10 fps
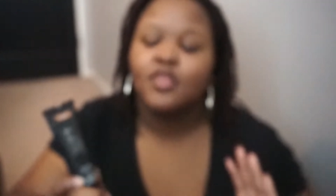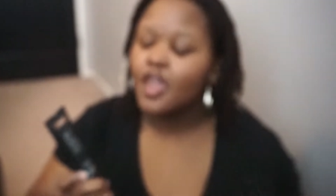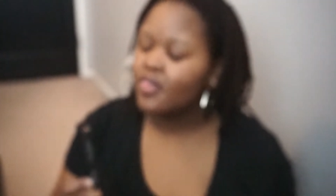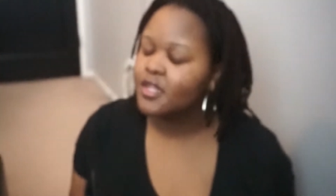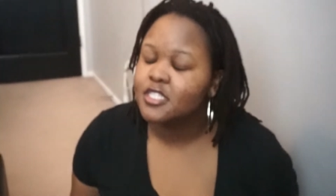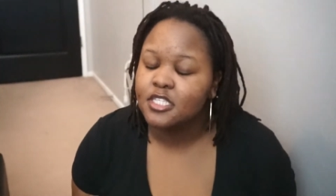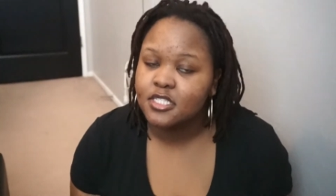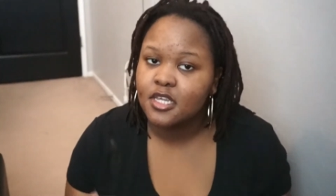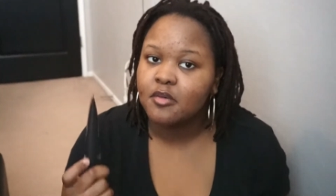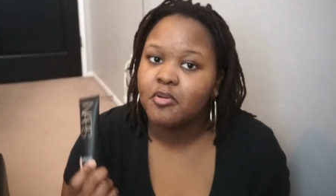And this
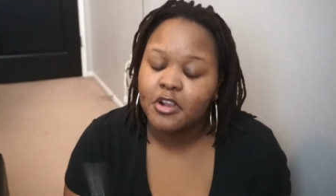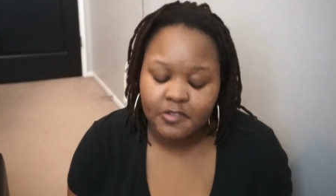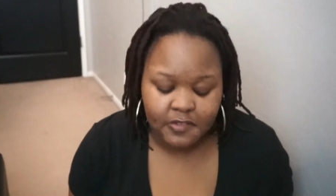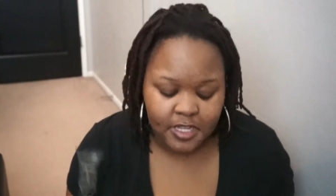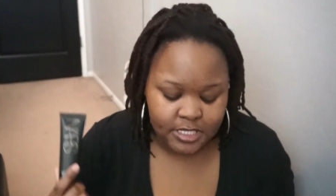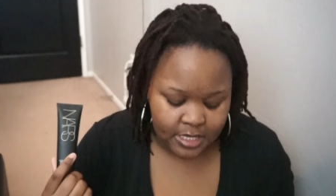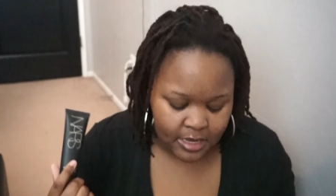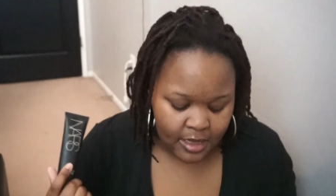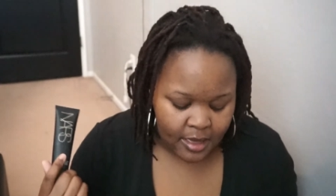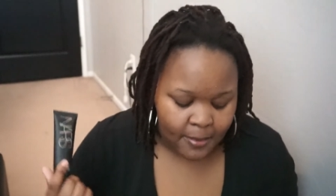is a perfect
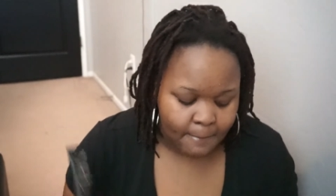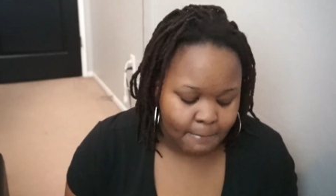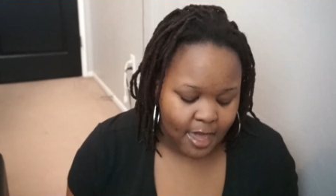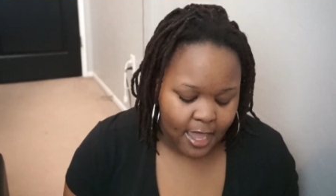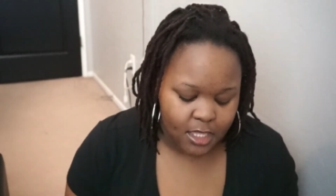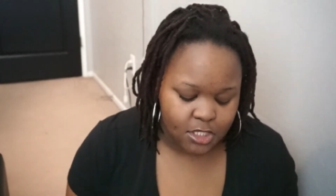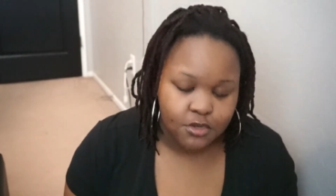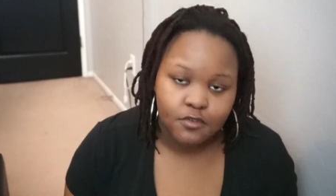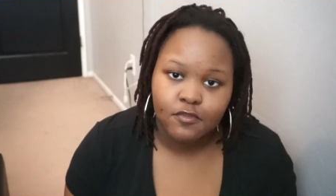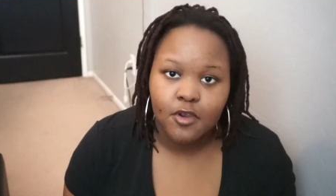match
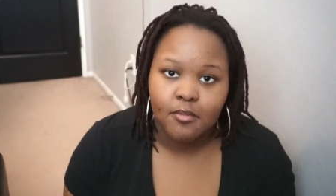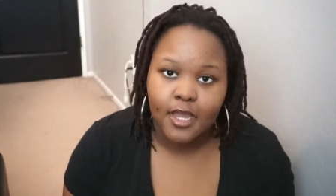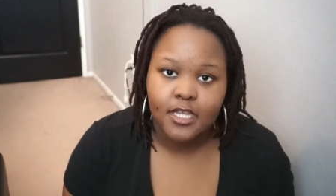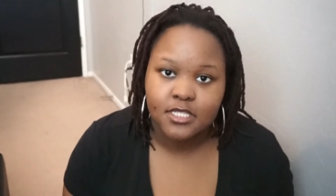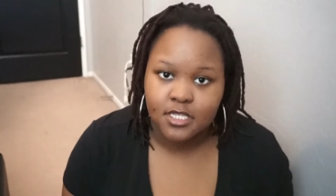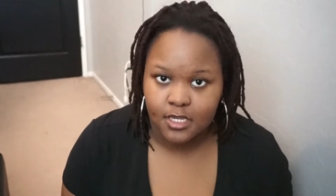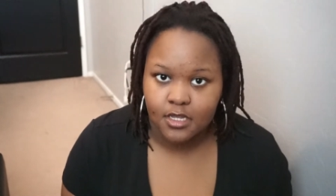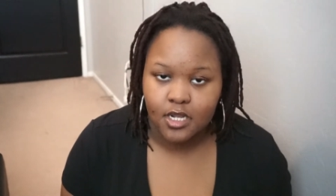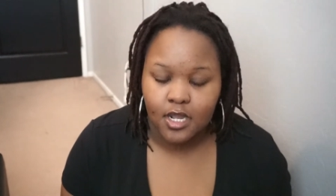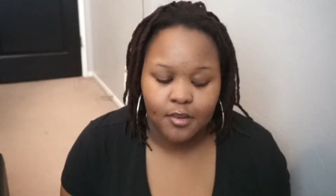for my
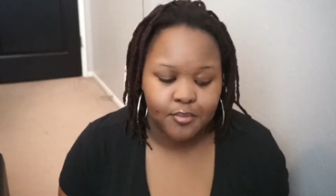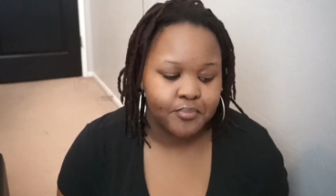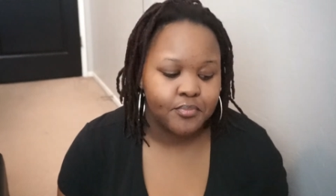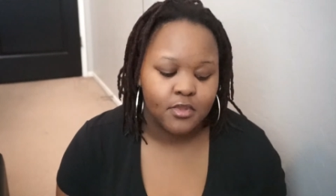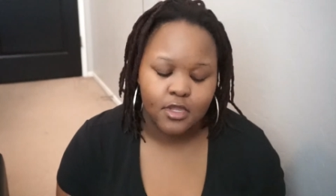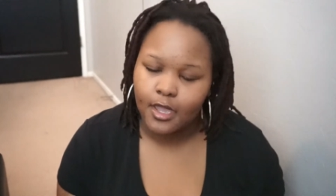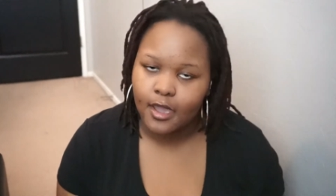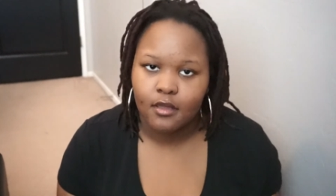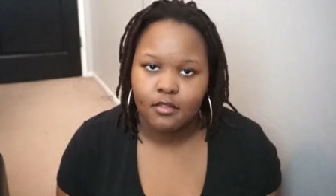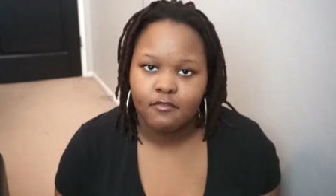skin.
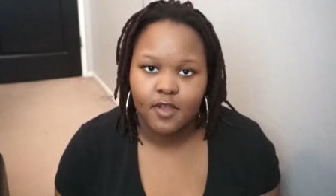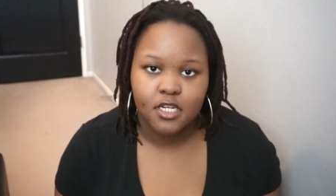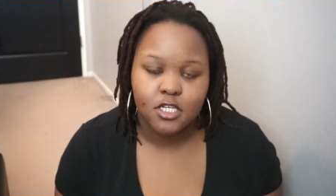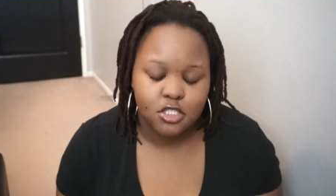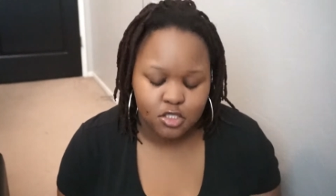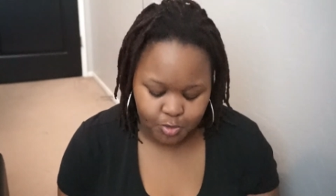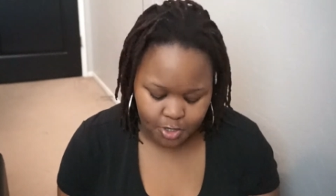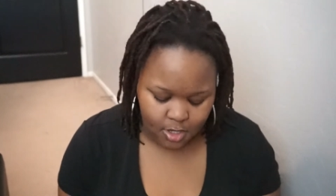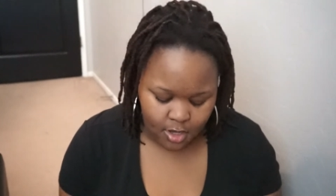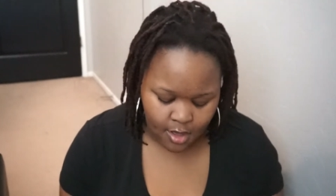Yeah, the foundation's
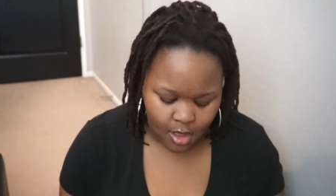pretty